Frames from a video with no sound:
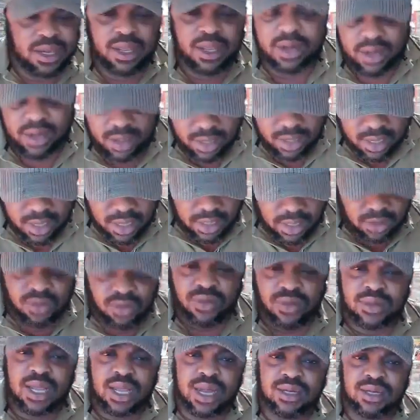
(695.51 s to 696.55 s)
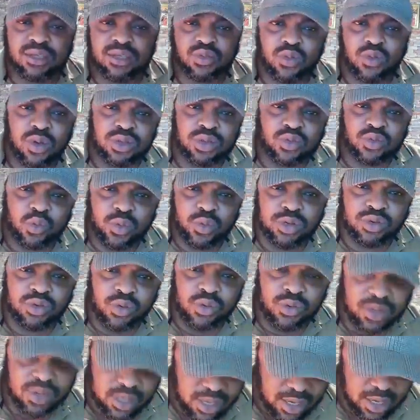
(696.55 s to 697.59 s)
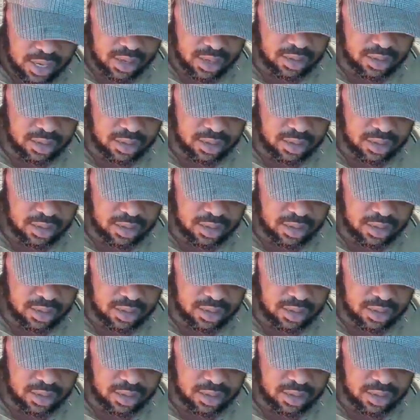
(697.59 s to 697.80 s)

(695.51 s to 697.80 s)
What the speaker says: later. So that is what we do here.